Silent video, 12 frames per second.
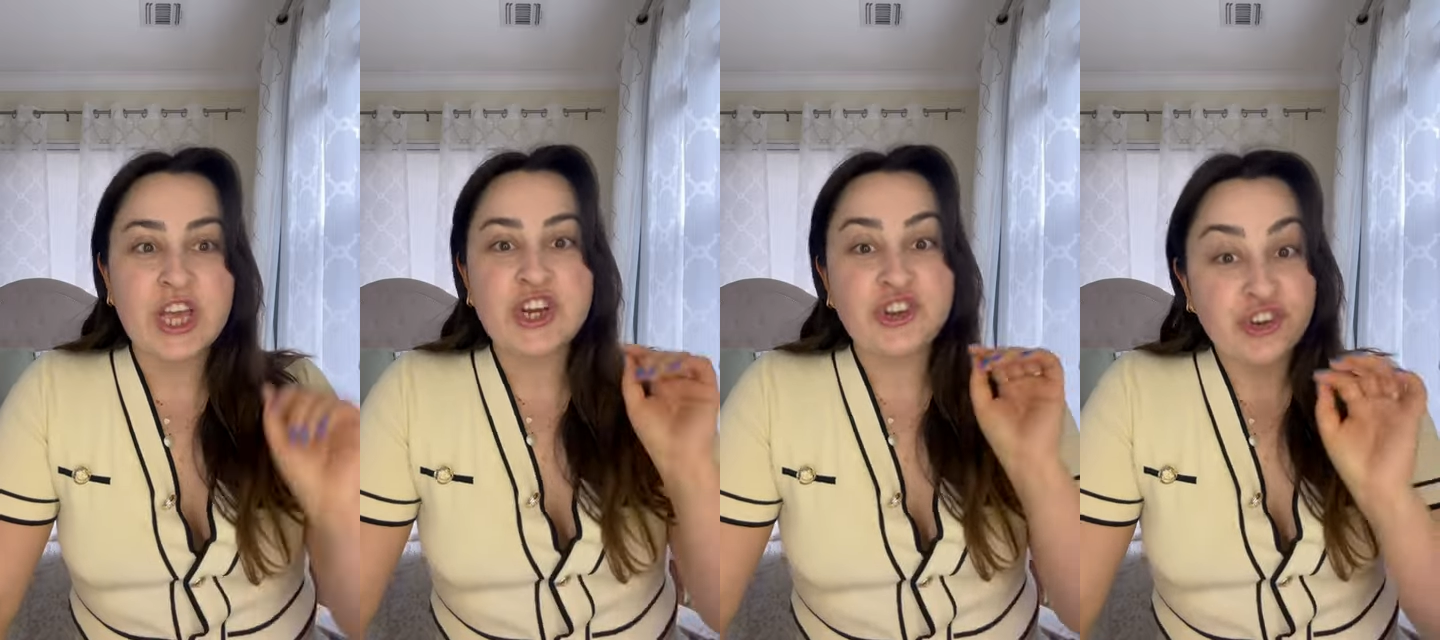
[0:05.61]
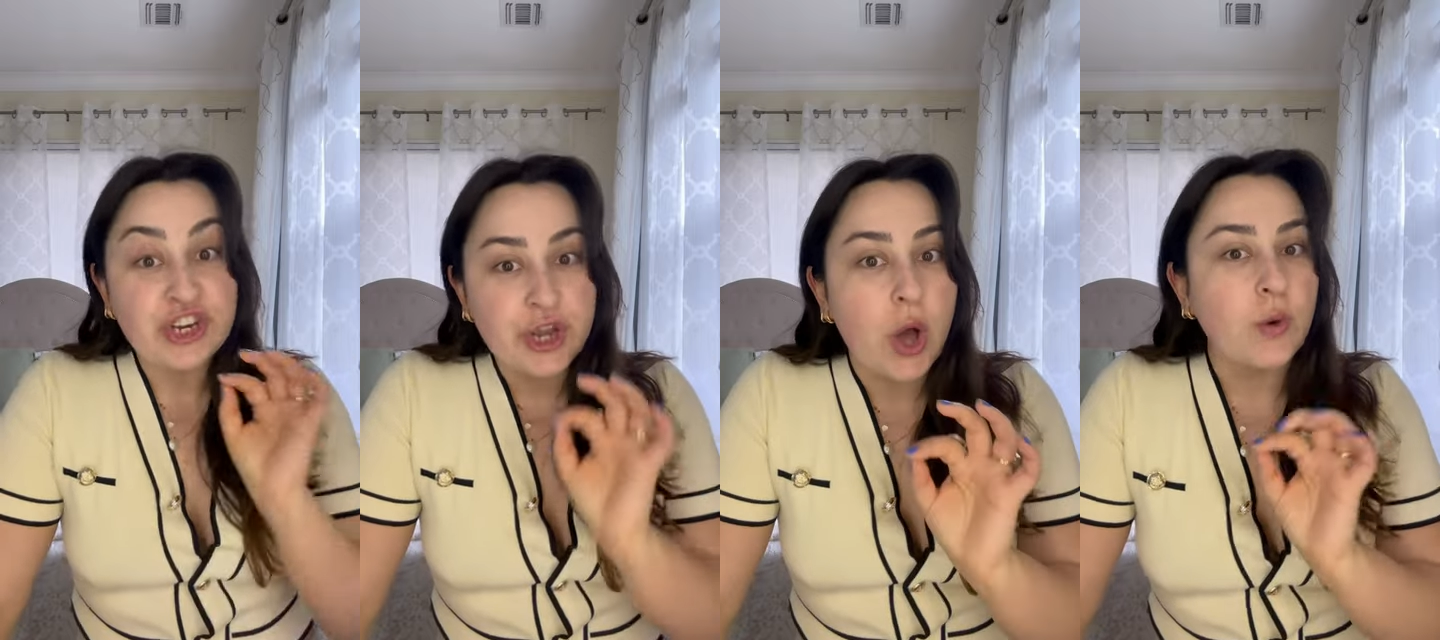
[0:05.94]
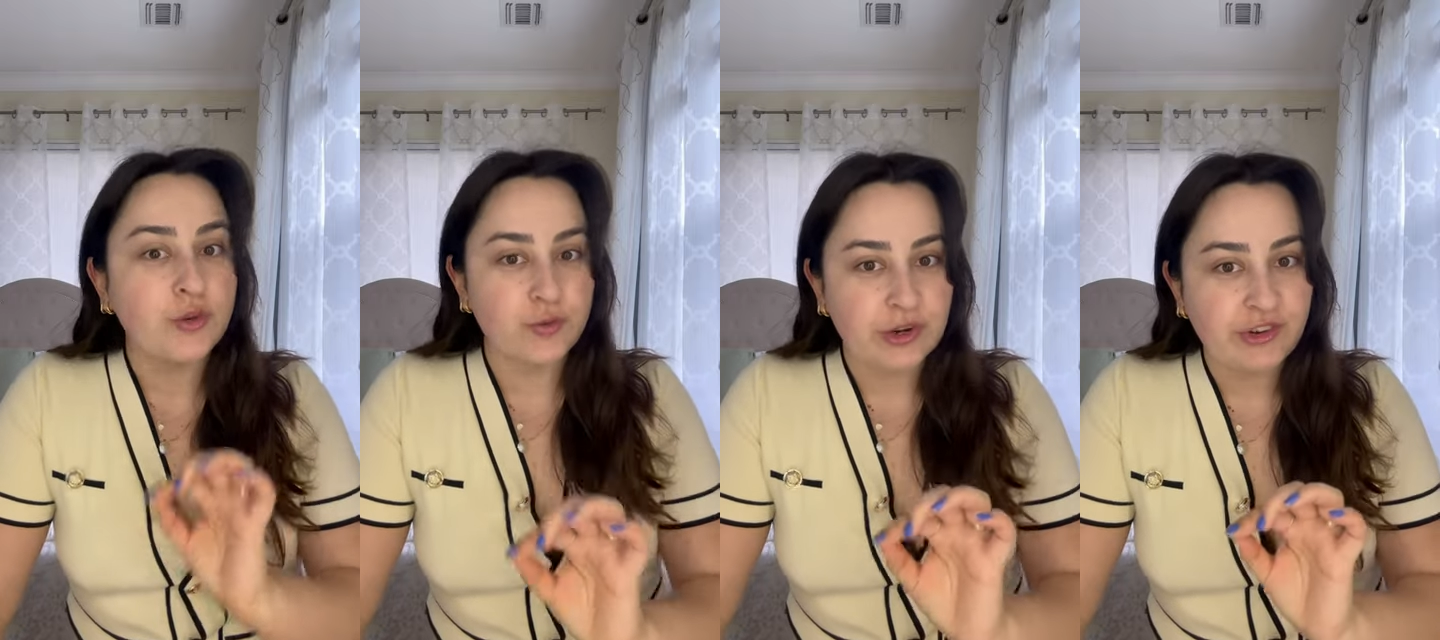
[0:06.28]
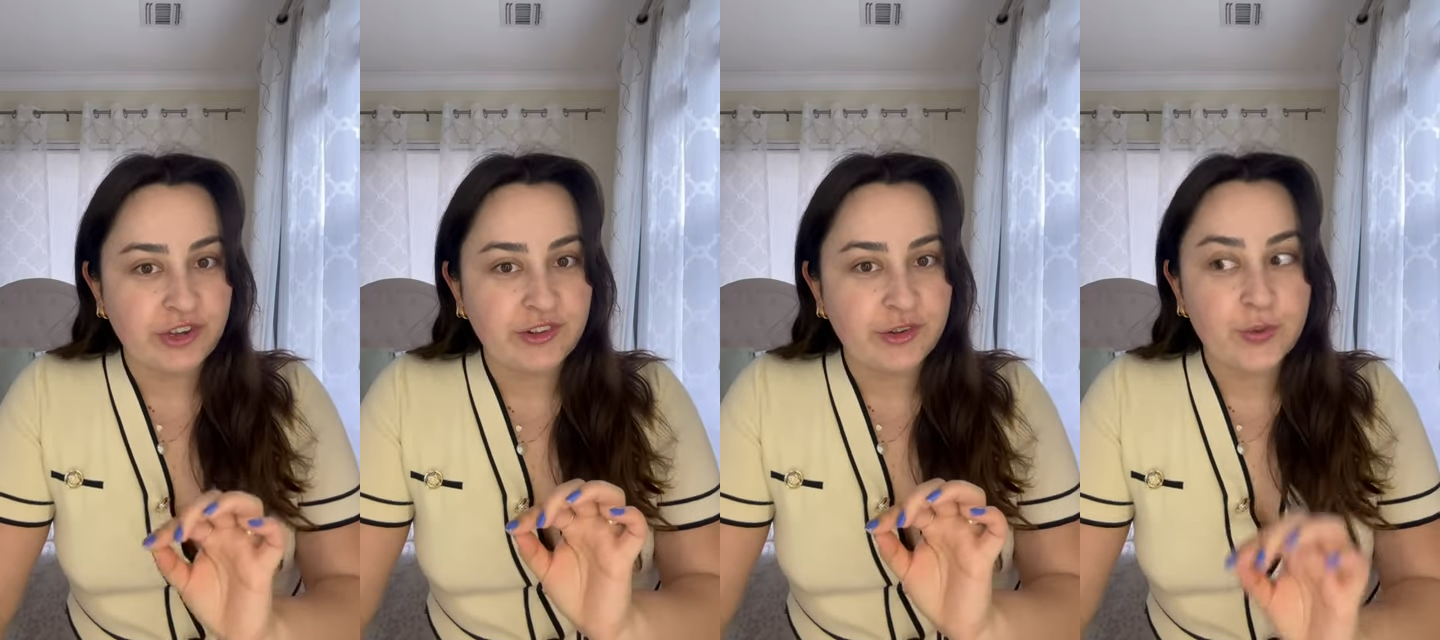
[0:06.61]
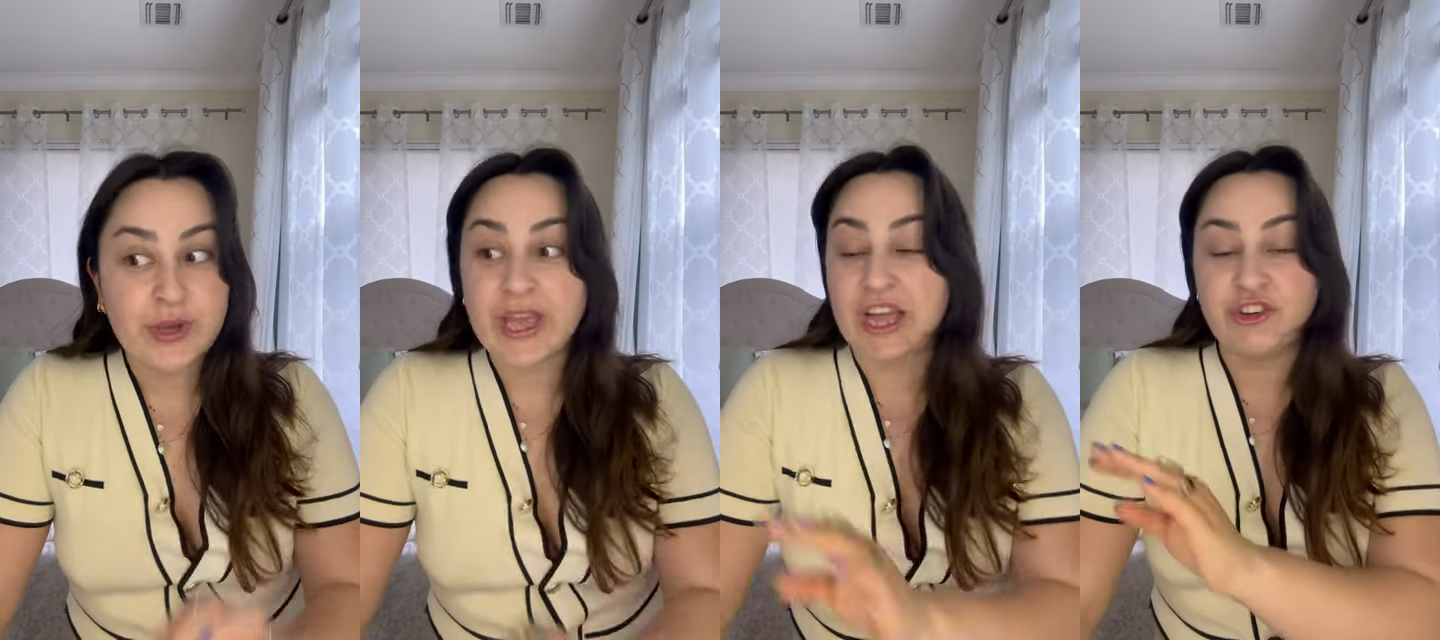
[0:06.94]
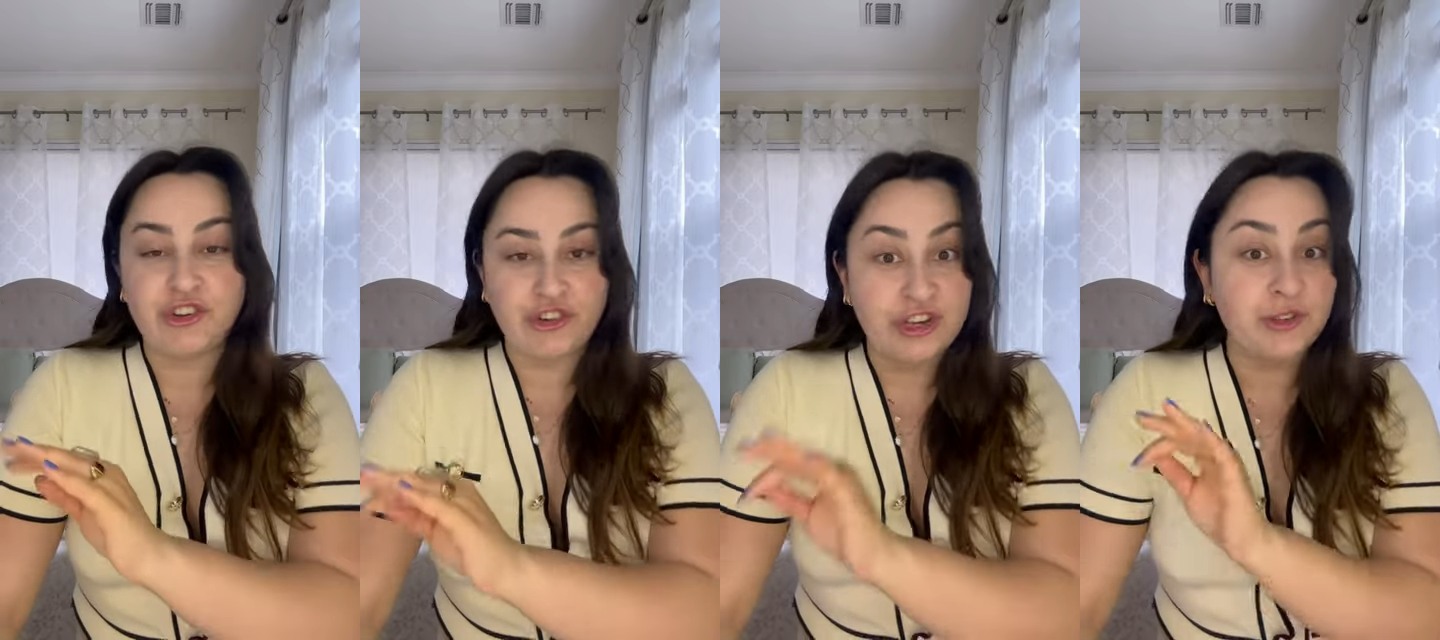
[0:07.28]
She knows what she's doing and
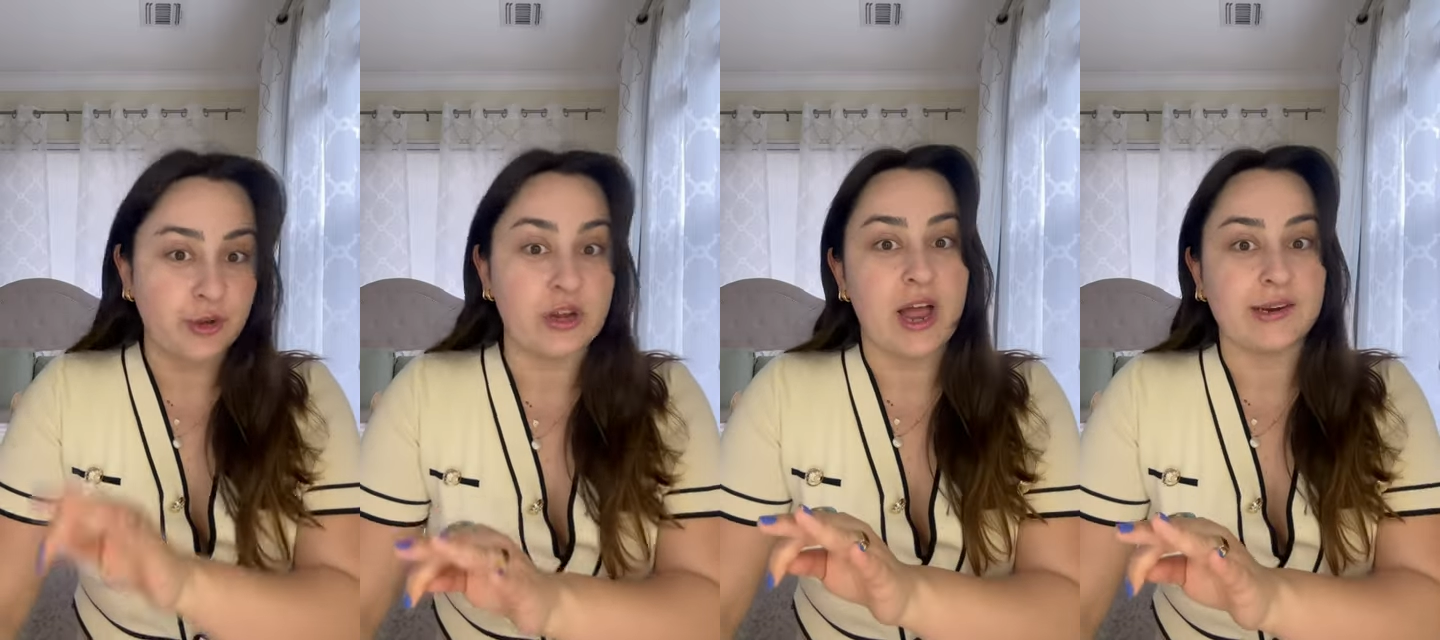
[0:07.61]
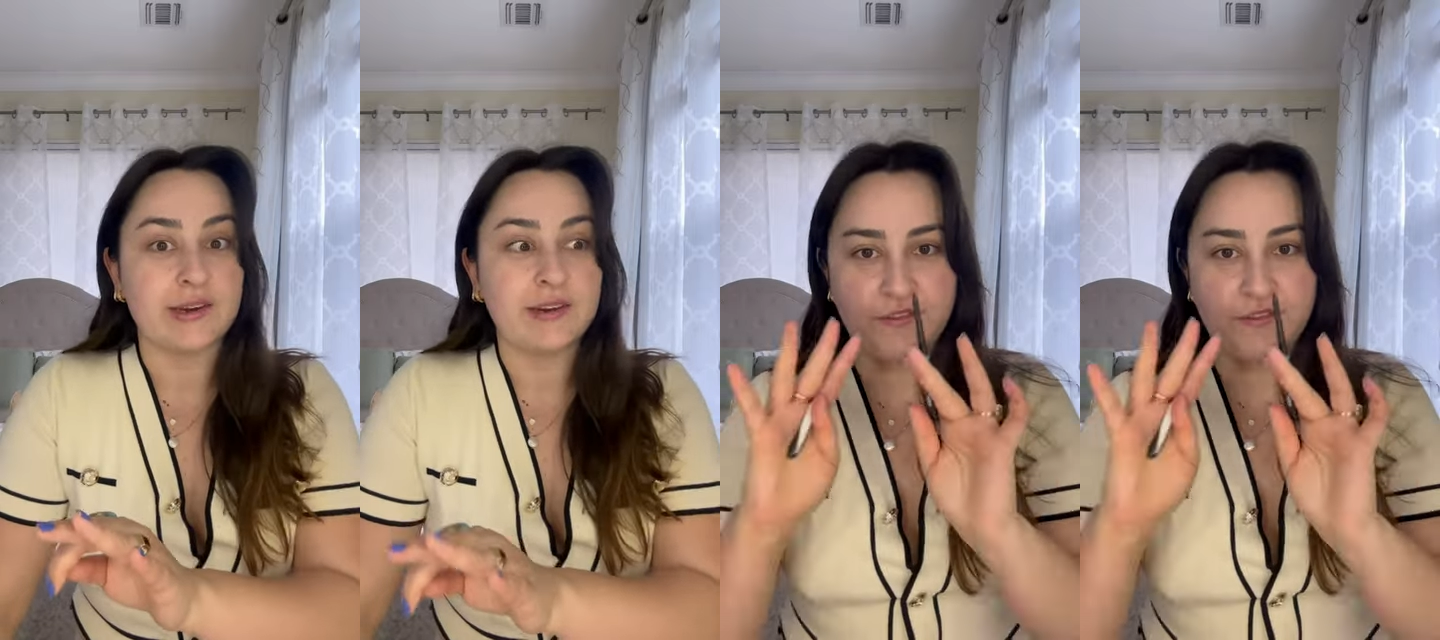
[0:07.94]
she's good at it.